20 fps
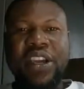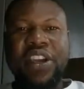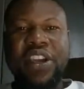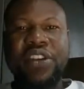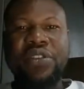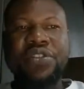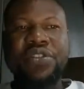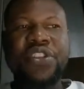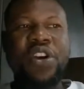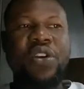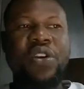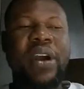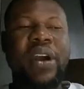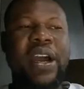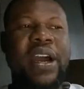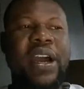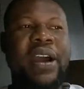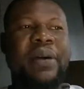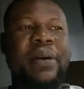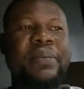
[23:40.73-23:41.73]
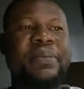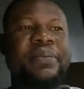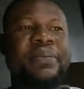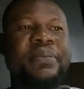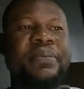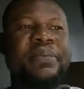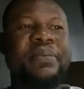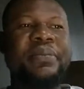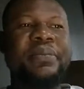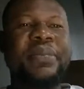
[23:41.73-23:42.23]
You know, so
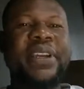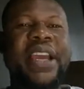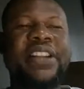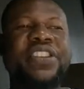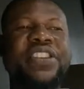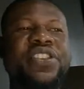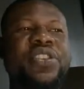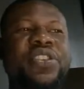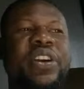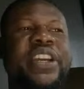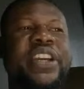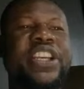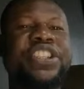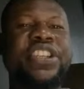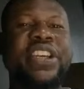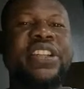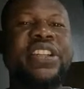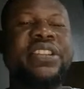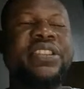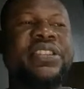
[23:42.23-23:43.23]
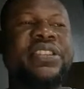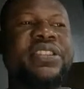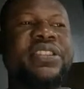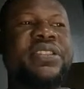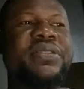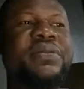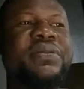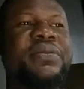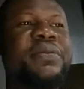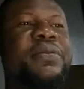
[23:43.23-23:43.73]
getting your kitchens
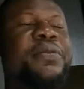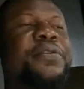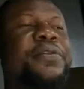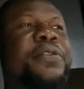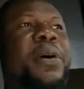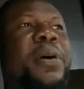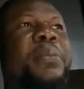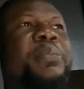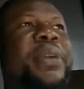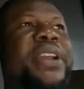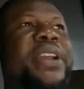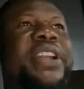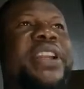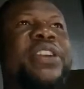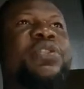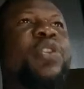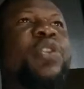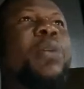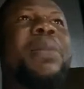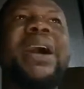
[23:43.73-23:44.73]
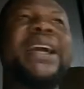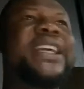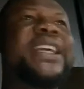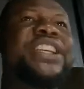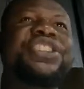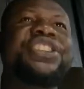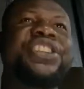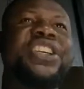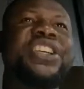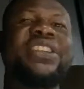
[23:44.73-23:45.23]
from being a normal
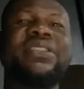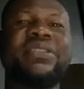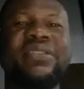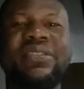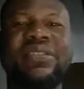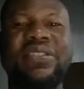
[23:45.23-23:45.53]
kitchen